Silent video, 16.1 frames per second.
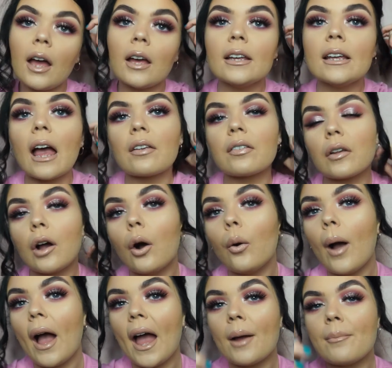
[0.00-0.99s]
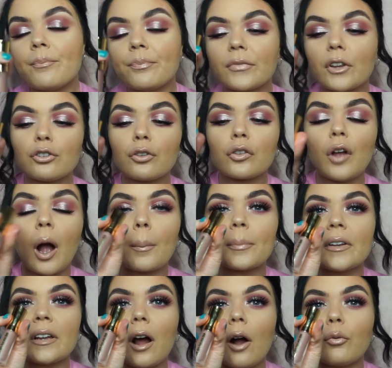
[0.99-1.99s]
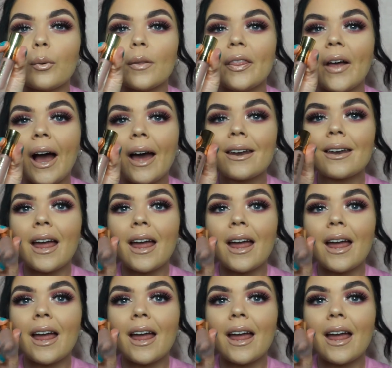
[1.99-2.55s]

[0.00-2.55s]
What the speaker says: Yeah, so just topped it off with that.